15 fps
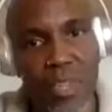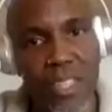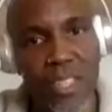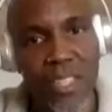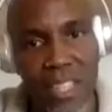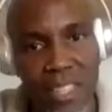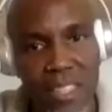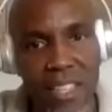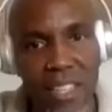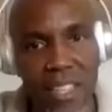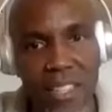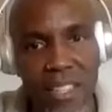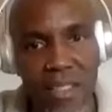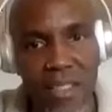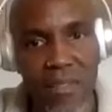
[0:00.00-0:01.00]
the
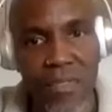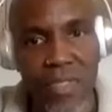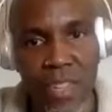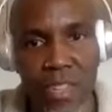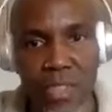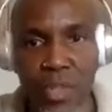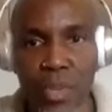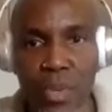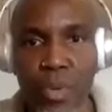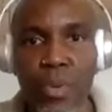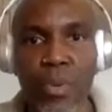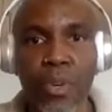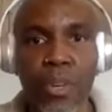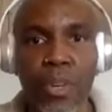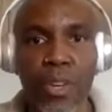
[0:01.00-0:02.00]
resistance
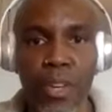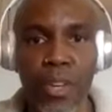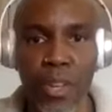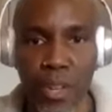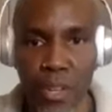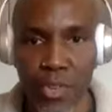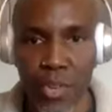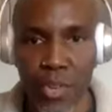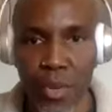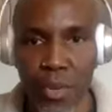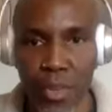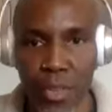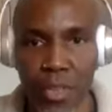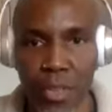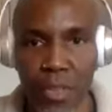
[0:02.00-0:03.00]
to
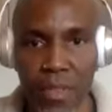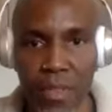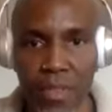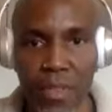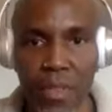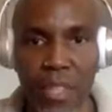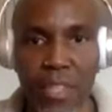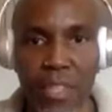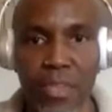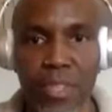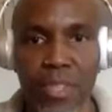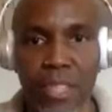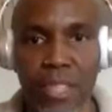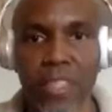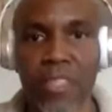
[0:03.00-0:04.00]
truth. It's
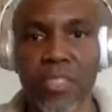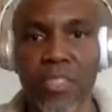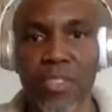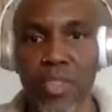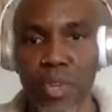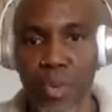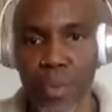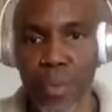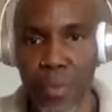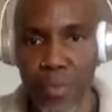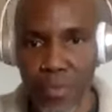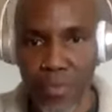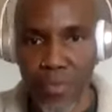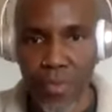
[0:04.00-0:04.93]
resistance to.